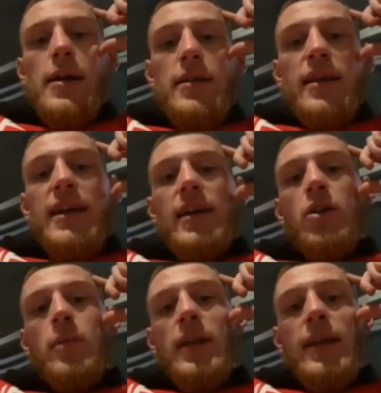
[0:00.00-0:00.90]
take a
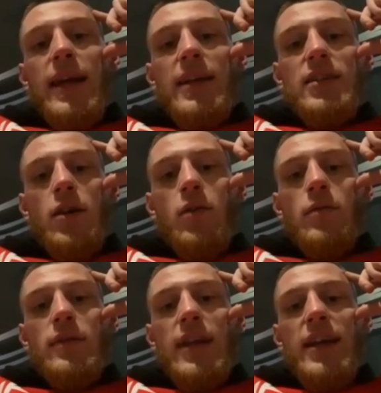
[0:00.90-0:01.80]
couple of days, go
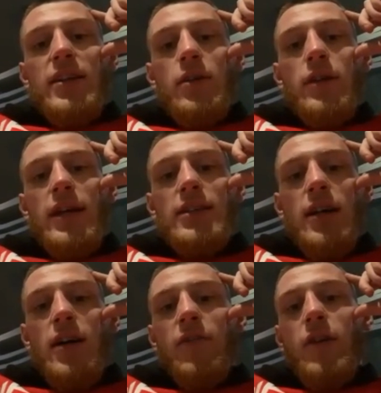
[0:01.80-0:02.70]
take two days off,